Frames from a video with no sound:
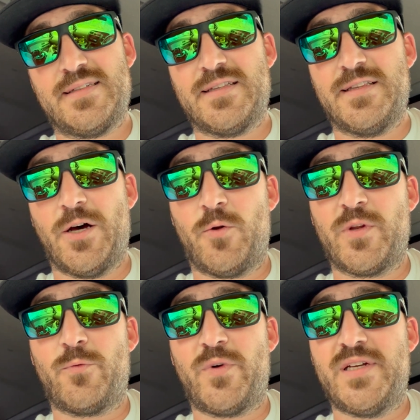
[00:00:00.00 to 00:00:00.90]
The only
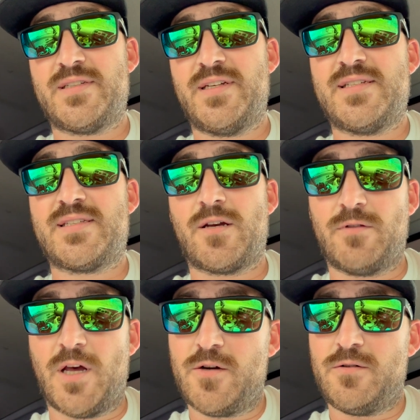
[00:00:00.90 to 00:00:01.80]
reason he's so
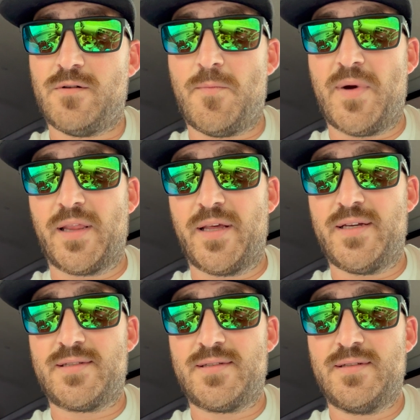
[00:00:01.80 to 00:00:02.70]
low on my
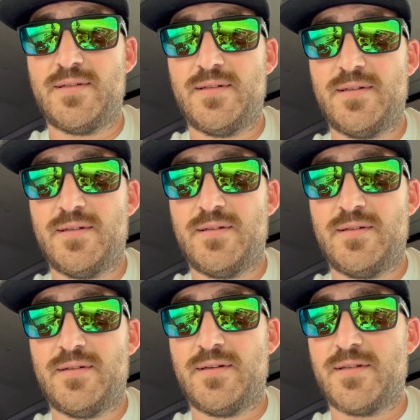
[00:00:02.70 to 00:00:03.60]
list
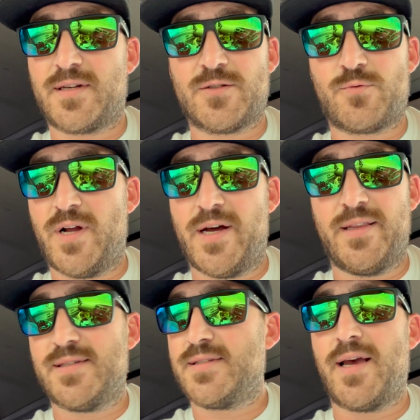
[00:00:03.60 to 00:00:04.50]
is because we're not in
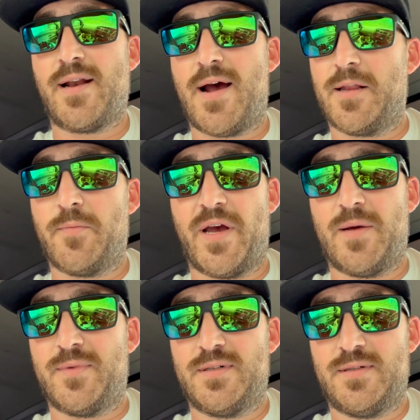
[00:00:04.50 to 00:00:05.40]
the state of Alabama.